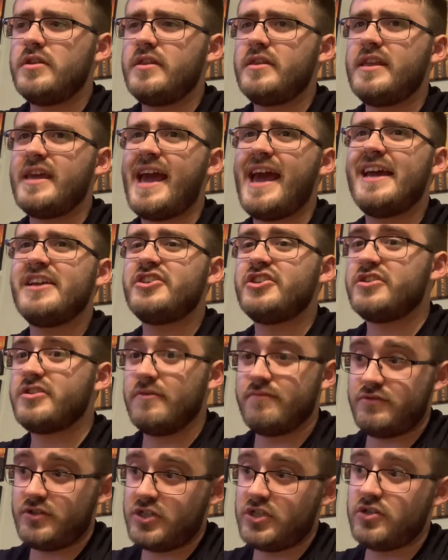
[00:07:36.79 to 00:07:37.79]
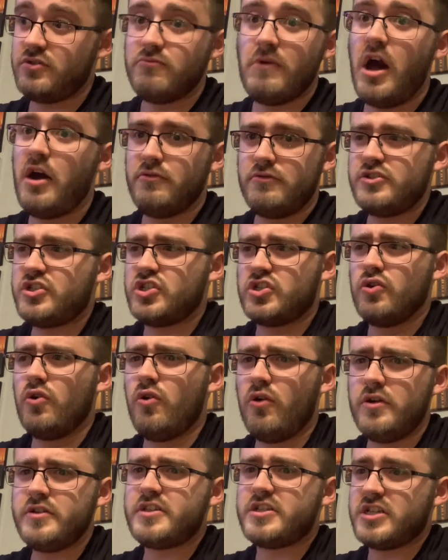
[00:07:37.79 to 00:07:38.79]
the Ages of well
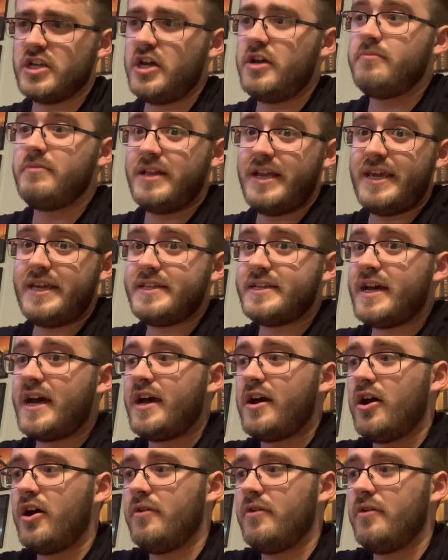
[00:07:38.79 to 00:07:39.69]
Swords um, leader,